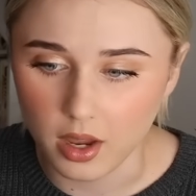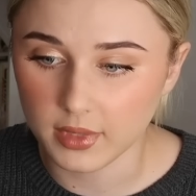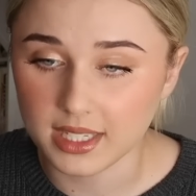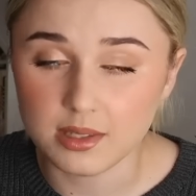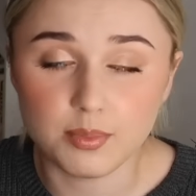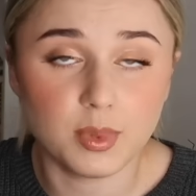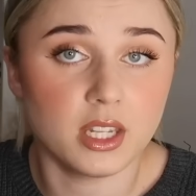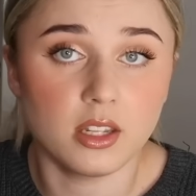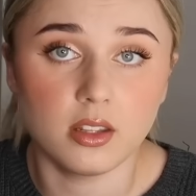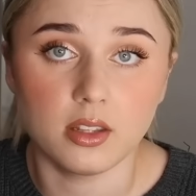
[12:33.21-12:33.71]

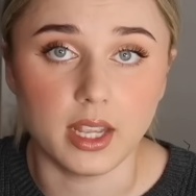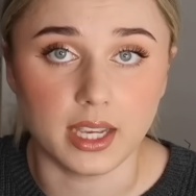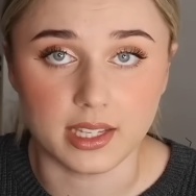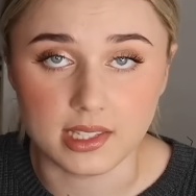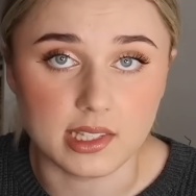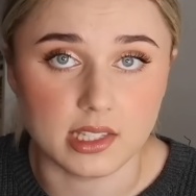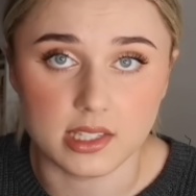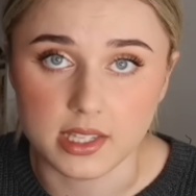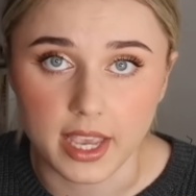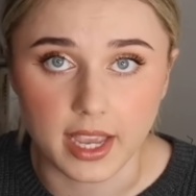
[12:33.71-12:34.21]
That's me
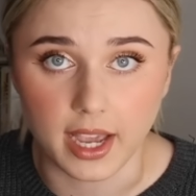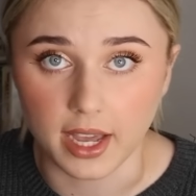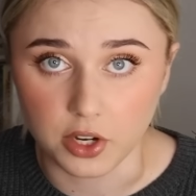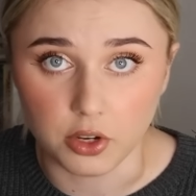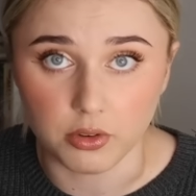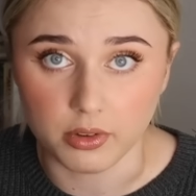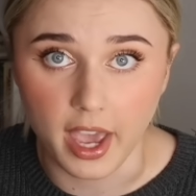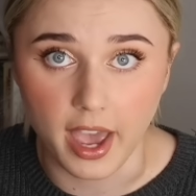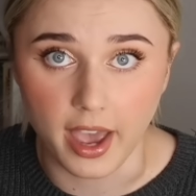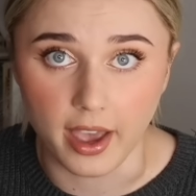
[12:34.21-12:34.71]
nicely saying I
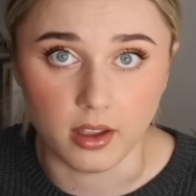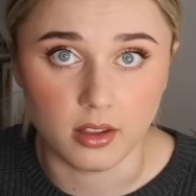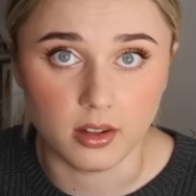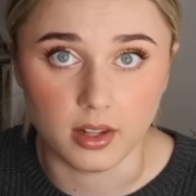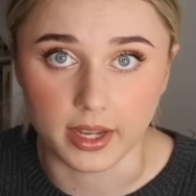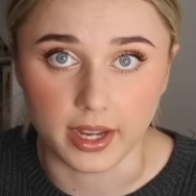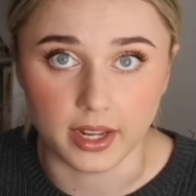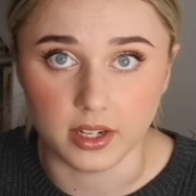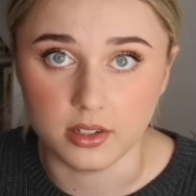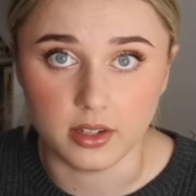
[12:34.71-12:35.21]
don't care.
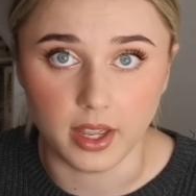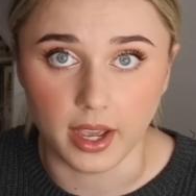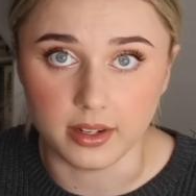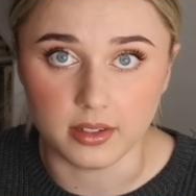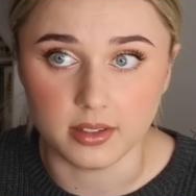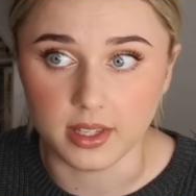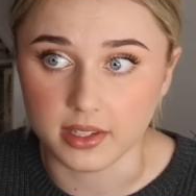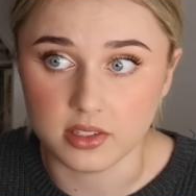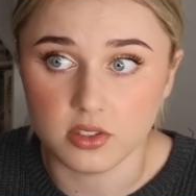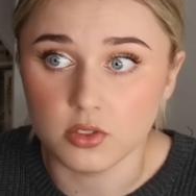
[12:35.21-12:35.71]
Like,
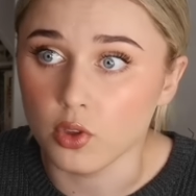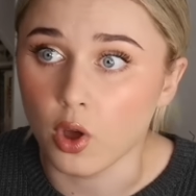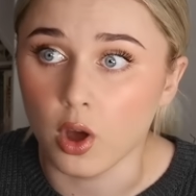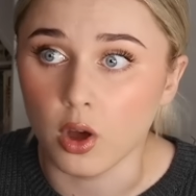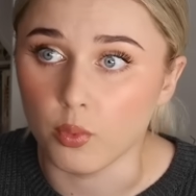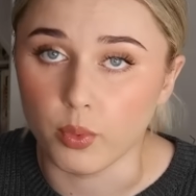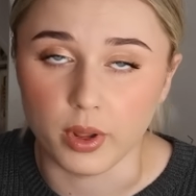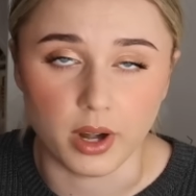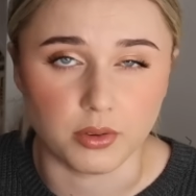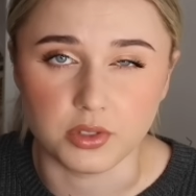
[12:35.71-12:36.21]
I that's
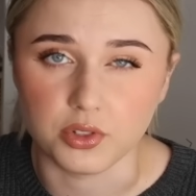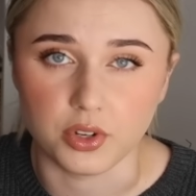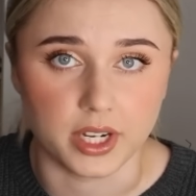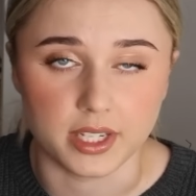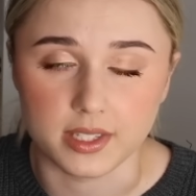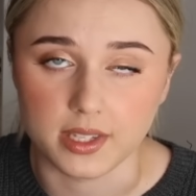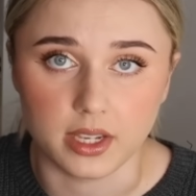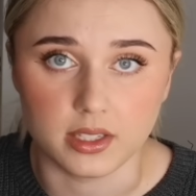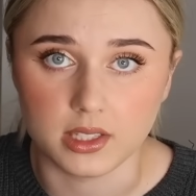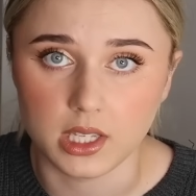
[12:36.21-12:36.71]
not what I was
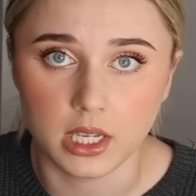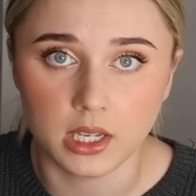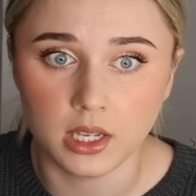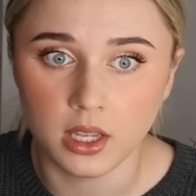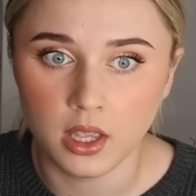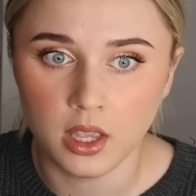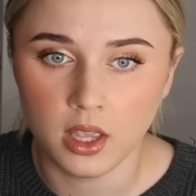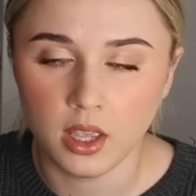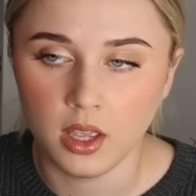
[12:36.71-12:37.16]
criticizing.